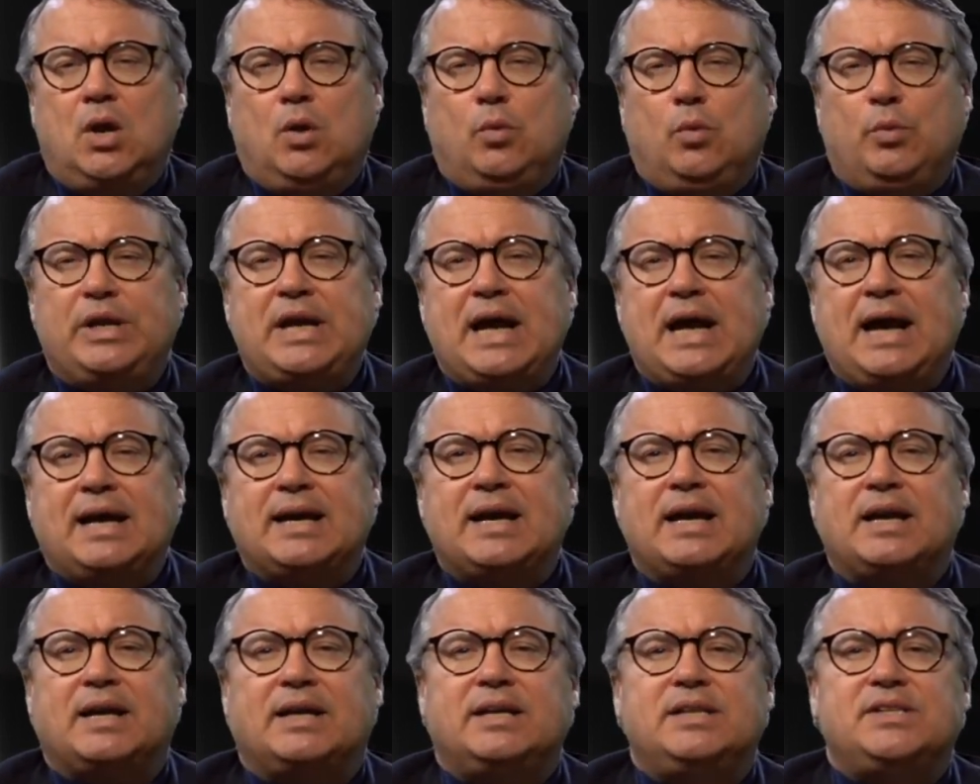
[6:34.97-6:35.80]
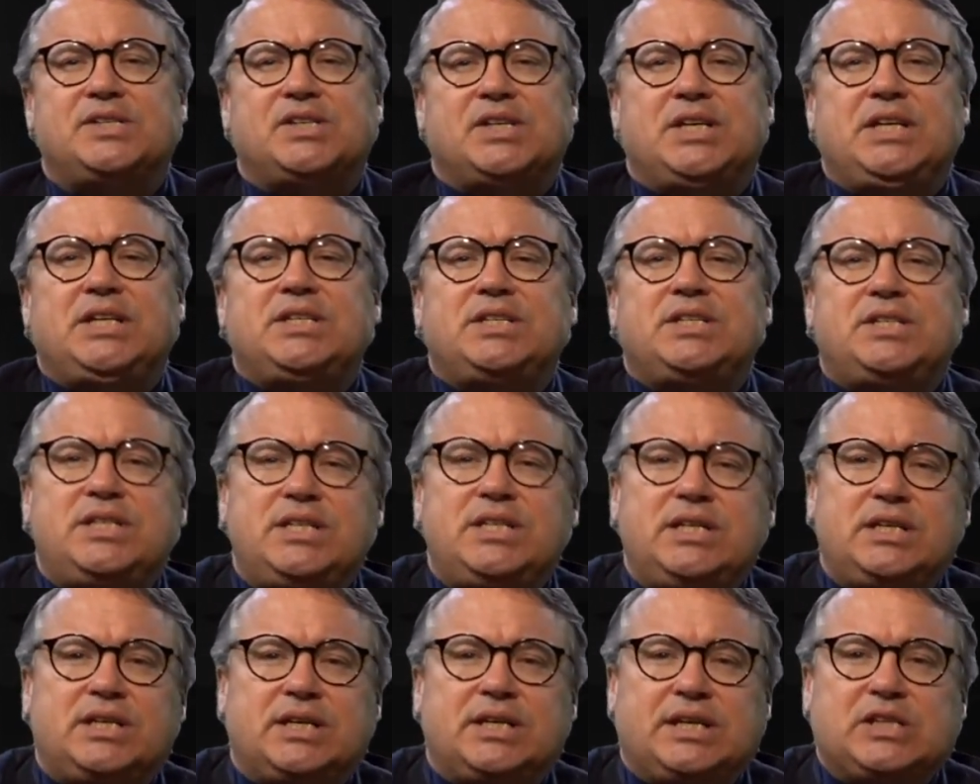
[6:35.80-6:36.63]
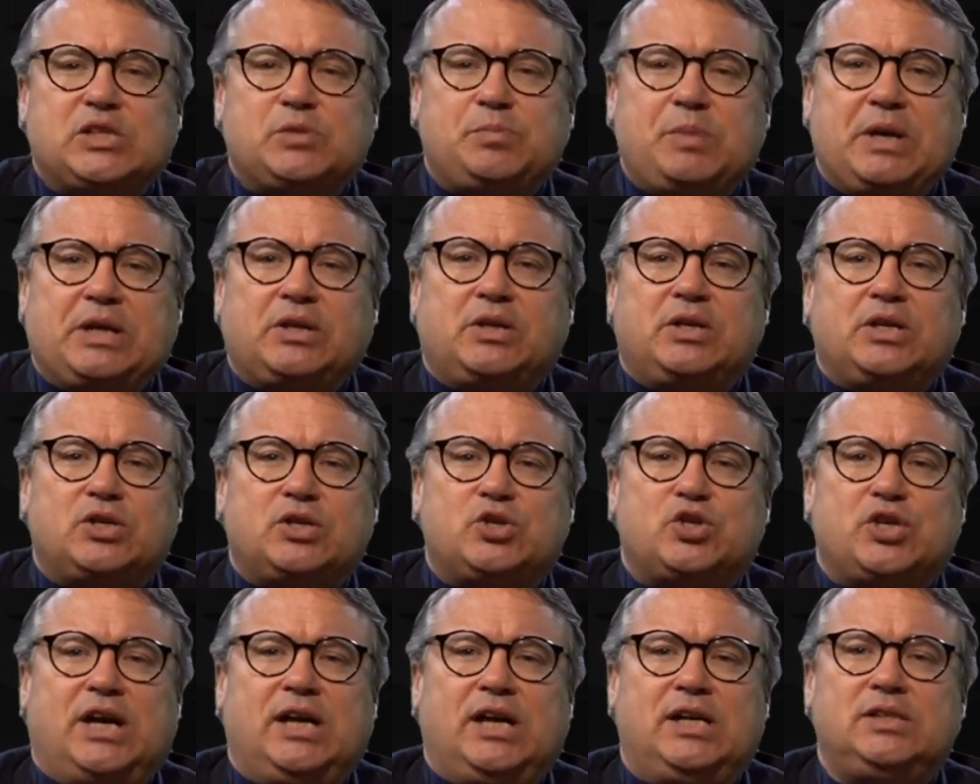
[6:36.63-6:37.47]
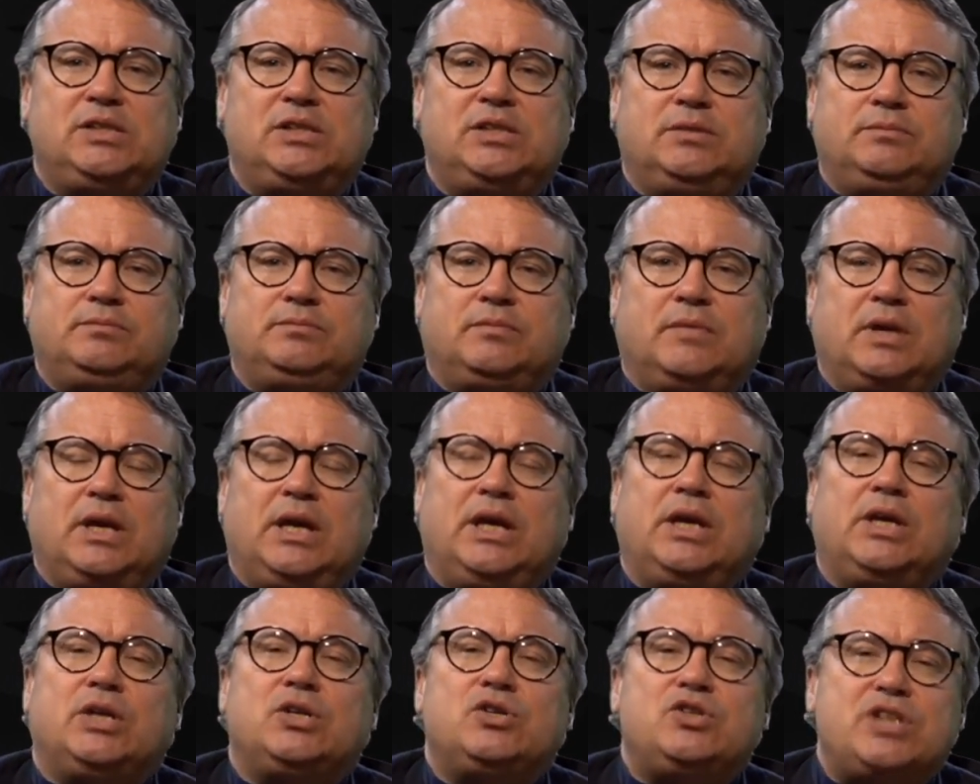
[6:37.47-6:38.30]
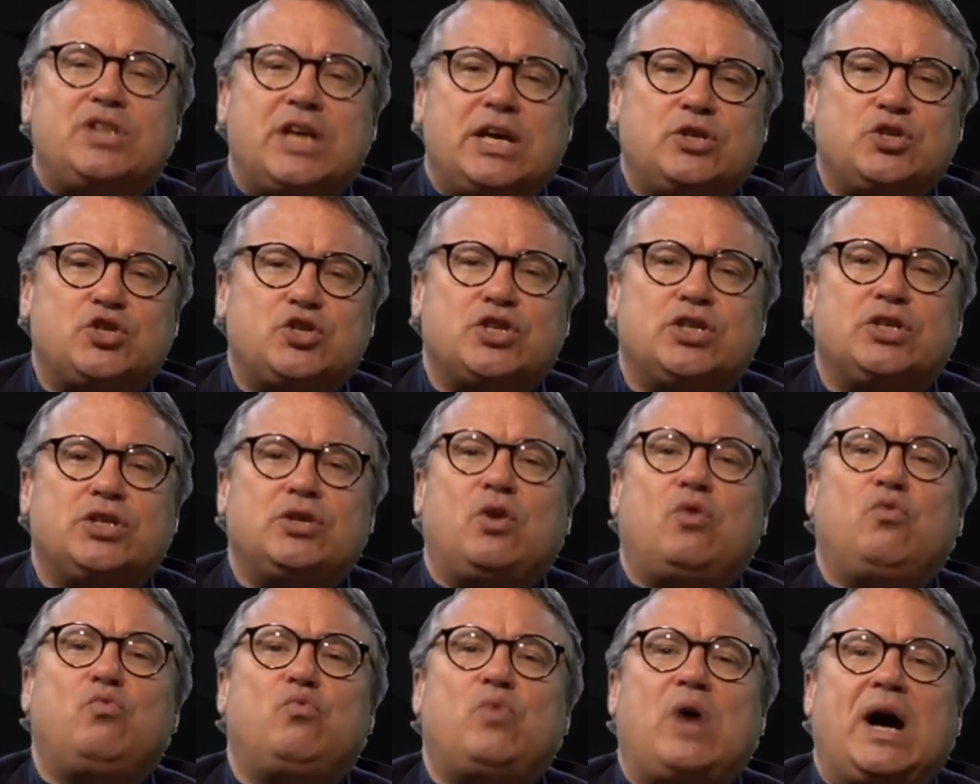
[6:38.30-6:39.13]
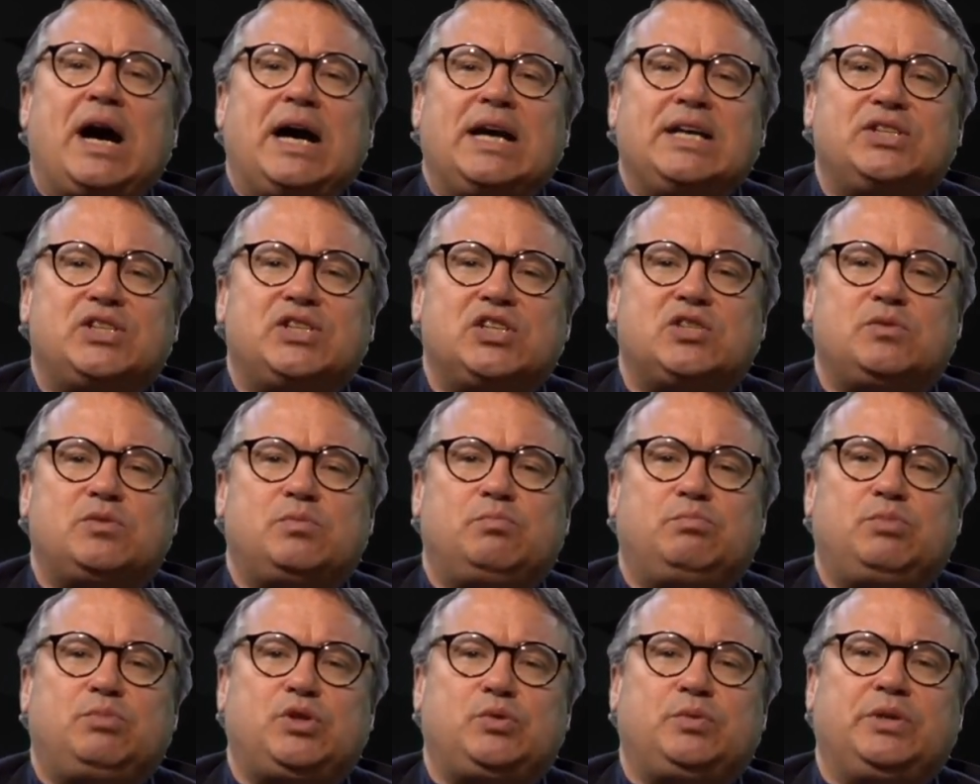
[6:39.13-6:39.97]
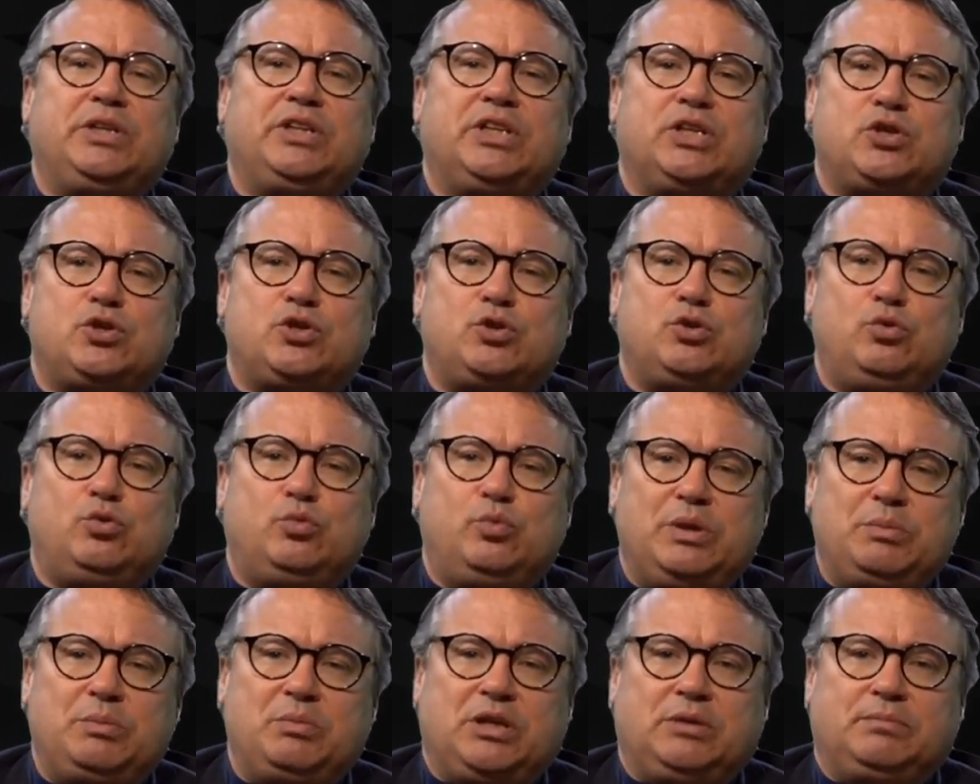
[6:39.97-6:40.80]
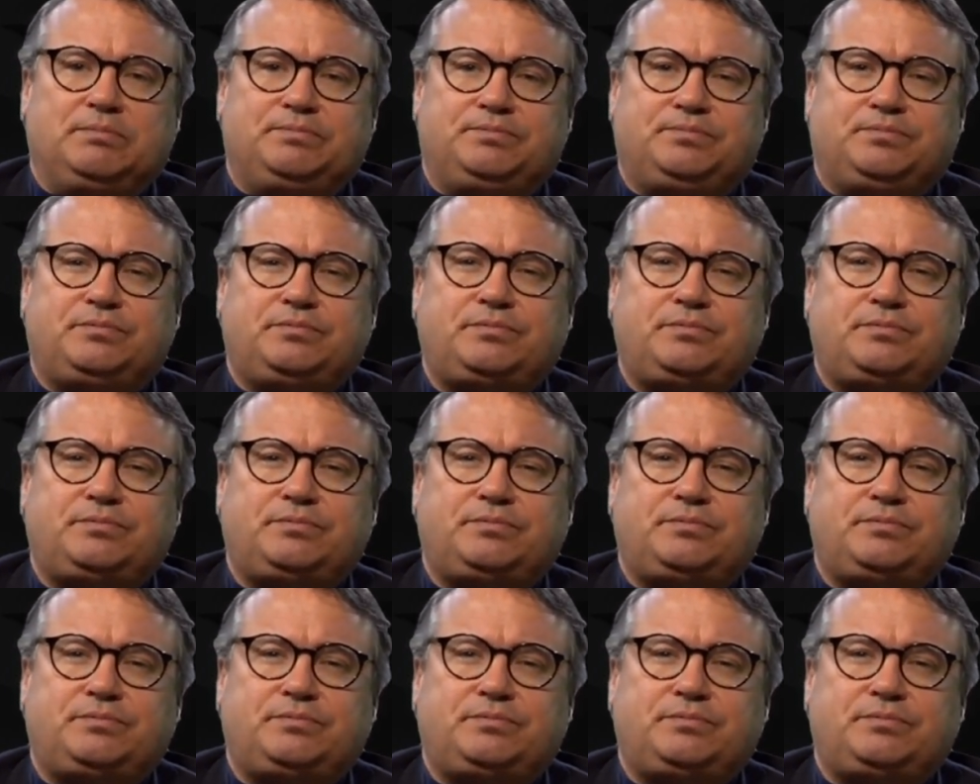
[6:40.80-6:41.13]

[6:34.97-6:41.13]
When Hagar is indeed expecting a child, tension arises between the two women.